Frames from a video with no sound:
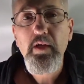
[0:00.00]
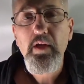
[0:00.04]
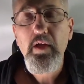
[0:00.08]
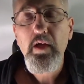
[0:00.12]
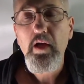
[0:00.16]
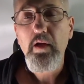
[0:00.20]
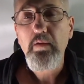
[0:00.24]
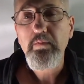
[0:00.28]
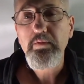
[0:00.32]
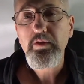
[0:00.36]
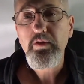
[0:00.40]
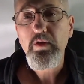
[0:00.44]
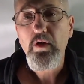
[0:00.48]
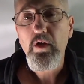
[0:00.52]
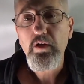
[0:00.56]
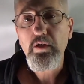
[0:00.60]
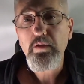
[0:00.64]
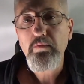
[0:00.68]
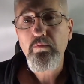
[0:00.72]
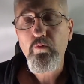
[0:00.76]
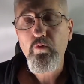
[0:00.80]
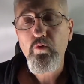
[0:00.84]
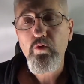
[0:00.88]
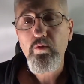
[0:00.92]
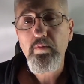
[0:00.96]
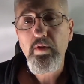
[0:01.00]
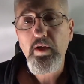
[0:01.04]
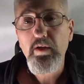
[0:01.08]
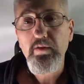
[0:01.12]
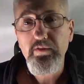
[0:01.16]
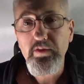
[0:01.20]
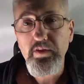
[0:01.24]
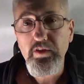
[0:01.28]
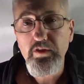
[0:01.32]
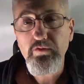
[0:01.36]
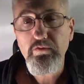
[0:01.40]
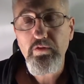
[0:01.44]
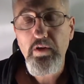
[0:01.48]
I'll be talking more about
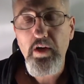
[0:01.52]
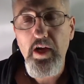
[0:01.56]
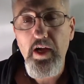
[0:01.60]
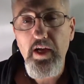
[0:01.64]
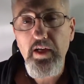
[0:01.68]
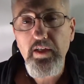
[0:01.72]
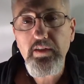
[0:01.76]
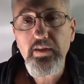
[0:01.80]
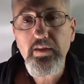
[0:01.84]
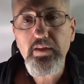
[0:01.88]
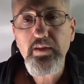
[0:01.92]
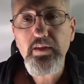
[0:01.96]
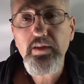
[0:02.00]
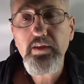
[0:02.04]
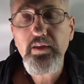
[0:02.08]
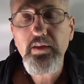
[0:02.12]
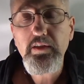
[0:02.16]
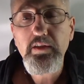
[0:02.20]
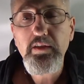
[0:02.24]
these rocks